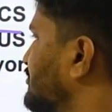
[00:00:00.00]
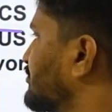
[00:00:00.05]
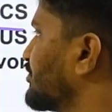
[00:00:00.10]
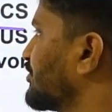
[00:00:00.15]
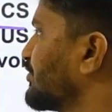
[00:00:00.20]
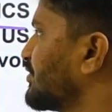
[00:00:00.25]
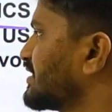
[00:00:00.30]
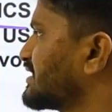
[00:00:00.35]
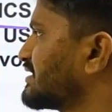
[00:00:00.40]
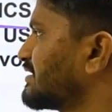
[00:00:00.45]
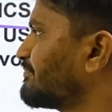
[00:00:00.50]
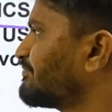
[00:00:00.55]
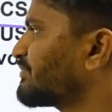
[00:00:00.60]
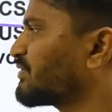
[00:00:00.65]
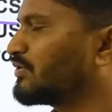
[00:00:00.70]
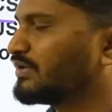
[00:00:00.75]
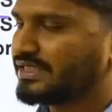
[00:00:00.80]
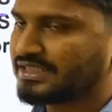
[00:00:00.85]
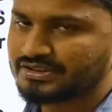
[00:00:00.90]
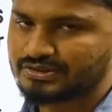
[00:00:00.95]
to the US
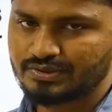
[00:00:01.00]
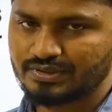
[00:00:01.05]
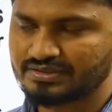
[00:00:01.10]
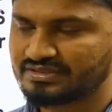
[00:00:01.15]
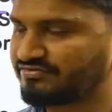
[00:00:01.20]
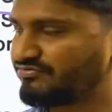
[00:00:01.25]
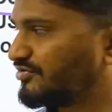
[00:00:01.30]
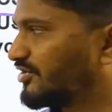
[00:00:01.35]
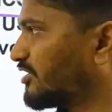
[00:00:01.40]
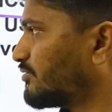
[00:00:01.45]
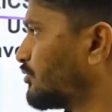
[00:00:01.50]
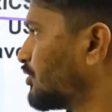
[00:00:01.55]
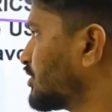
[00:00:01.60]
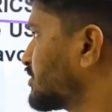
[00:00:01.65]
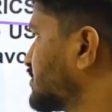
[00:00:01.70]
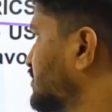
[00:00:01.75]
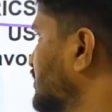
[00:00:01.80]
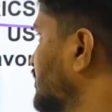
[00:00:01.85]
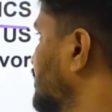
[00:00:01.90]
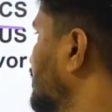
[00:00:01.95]
while ensuring the
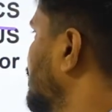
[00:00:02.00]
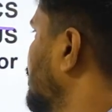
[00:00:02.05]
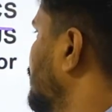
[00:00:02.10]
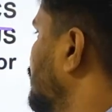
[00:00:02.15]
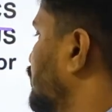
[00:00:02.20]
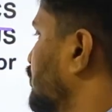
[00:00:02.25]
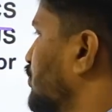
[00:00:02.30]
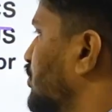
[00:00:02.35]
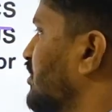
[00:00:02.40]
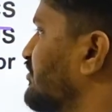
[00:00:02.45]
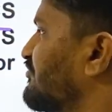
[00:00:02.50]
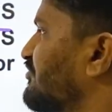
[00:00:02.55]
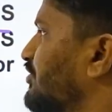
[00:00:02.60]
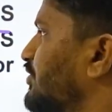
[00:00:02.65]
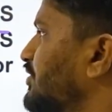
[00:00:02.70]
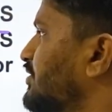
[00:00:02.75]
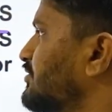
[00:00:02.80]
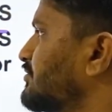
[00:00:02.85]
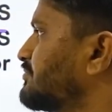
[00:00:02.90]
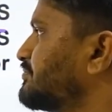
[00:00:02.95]
frameworks do not
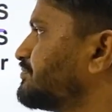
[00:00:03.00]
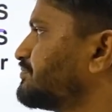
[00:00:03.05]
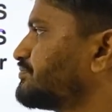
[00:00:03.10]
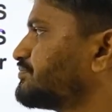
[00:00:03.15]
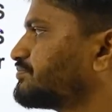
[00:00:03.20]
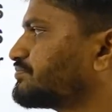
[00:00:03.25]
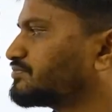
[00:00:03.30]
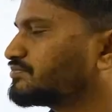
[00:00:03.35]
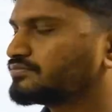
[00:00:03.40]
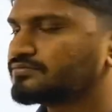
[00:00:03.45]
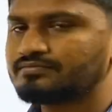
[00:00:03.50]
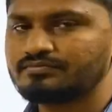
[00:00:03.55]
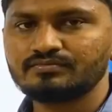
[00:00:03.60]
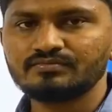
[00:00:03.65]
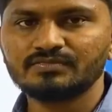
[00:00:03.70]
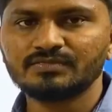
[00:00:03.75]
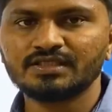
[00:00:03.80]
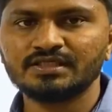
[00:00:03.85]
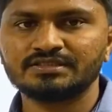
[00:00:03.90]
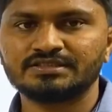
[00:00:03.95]
favor
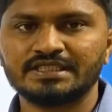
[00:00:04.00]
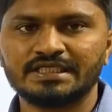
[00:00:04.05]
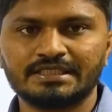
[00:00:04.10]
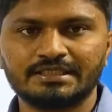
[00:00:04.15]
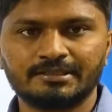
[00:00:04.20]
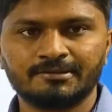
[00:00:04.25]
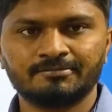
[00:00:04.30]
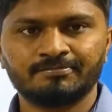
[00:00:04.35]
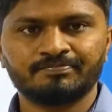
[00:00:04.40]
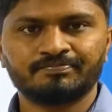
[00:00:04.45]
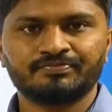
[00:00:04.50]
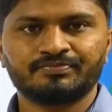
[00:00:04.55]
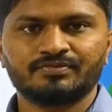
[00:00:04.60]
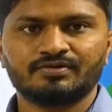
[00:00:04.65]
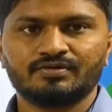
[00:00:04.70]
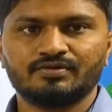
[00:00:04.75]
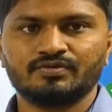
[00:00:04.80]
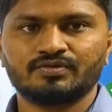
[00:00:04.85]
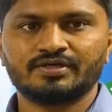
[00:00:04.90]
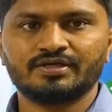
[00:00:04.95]
China.
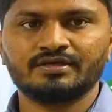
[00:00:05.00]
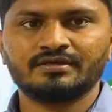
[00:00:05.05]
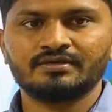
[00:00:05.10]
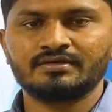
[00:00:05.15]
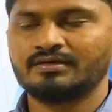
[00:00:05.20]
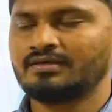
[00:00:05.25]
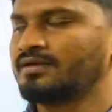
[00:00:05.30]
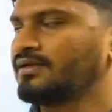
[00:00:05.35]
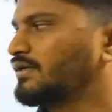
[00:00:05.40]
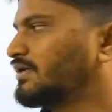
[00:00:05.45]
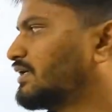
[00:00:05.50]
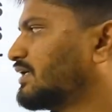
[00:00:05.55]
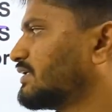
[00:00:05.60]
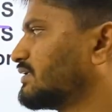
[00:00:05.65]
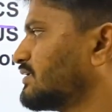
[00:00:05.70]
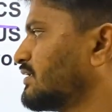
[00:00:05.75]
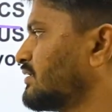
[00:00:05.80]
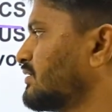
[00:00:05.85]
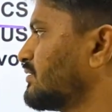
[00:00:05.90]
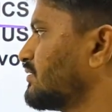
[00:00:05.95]
Okay, and
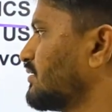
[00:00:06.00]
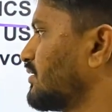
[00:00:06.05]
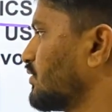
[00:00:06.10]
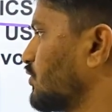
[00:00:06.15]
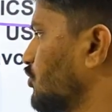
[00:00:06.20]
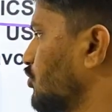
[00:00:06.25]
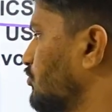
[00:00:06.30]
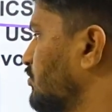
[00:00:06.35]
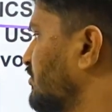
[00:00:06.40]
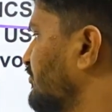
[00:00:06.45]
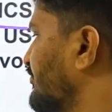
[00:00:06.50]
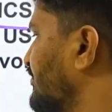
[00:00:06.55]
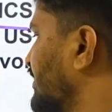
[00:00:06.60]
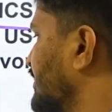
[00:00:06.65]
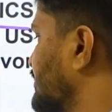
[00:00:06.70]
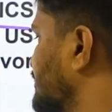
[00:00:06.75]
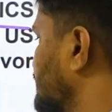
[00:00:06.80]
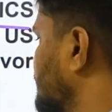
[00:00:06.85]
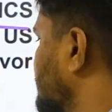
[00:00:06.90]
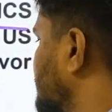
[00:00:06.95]
then the global
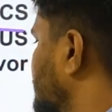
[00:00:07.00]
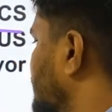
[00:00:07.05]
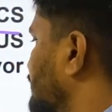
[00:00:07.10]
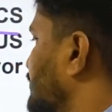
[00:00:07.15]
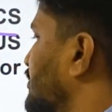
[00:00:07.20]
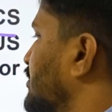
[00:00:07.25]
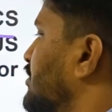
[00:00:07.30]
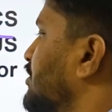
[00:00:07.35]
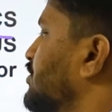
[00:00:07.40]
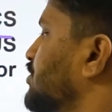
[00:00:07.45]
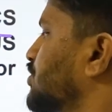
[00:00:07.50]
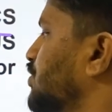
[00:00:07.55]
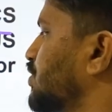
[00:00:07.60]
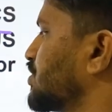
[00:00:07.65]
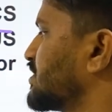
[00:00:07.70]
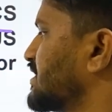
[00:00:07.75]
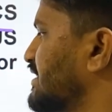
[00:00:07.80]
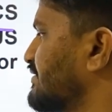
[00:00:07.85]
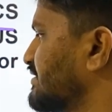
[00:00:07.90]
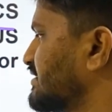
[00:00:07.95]
financial system
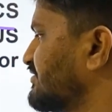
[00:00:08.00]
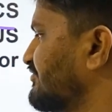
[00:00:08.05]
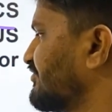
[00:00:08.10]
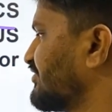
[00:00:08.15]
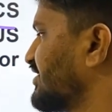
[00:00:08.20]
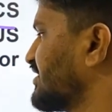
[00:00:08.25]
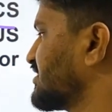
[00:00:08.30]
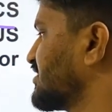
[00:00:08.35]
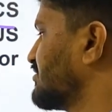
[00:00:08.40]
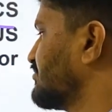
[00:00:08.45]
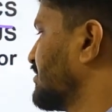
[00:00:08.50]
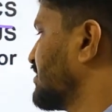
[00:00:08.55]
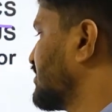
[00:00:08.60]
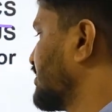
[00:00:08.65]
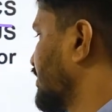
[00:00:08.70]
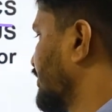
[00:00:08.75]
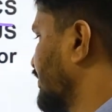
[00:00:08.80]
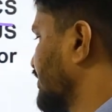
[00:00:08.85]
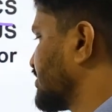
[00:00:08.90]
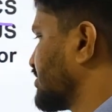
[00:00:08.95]
shows diversification, but
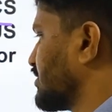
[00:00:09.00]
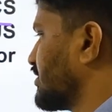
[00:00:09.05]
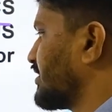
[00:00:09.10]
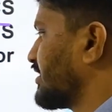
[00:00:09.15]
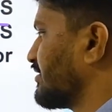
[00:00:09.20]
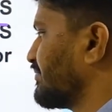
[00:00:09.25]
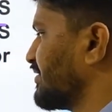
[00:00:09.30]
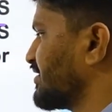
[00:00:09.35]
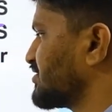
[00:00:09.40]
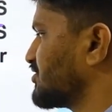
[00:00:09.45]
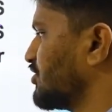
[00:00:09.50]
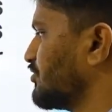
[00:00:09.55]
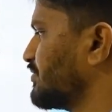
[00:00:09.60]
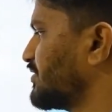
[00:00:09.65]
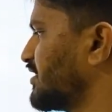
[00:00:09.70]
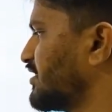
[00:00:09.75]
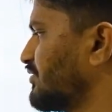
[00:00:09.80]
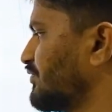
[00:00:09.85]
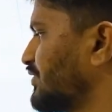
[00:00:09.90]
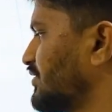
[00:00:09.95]
the US dollar remains
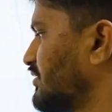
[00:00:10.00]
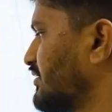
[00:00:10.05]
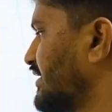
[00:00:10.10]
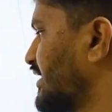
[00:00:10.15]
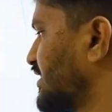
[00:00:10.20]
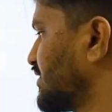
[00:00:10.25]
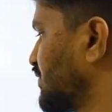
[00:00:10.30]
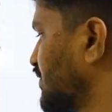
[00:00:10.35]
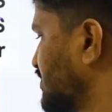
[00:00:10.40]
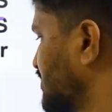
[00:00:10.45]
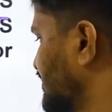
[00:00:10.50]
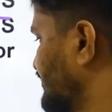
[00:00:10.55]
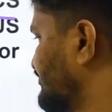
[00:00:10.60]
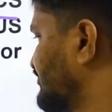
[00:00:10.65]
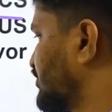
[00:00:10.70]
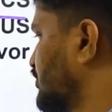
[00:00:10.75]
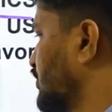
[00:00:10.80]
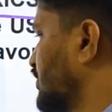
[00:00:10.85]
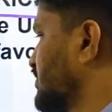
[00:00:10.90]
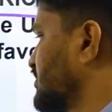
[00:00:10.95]
dominant with gradual
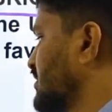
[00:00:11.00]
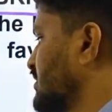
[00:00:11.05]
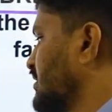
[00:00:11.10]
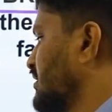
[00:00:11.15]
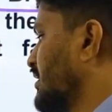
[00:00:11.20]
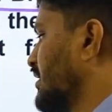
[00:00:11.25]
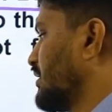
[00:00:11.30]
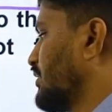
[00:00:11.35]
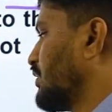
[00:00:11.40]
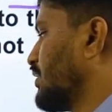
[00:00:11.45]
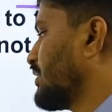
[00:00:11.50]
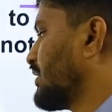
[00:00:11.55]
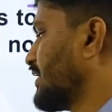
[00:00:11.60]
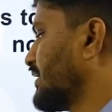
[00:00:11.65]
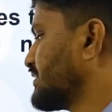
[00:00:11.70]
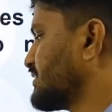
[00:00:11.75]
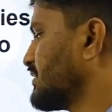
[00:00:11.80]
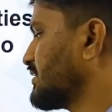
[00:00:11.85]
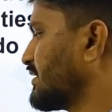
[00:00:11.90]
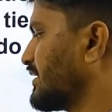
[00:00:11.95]
shift towards
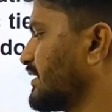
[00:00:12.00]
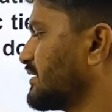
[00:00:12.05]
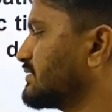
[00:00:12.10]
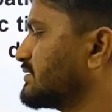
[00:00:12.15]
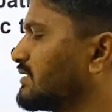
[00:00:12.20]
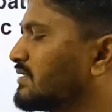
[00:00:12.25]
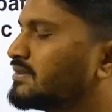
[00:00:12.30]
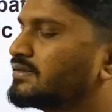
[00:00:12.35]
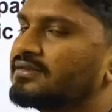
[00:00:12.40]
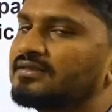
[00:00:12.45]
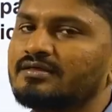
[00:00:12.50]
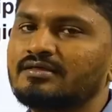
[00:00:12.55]
non-traditional currencies.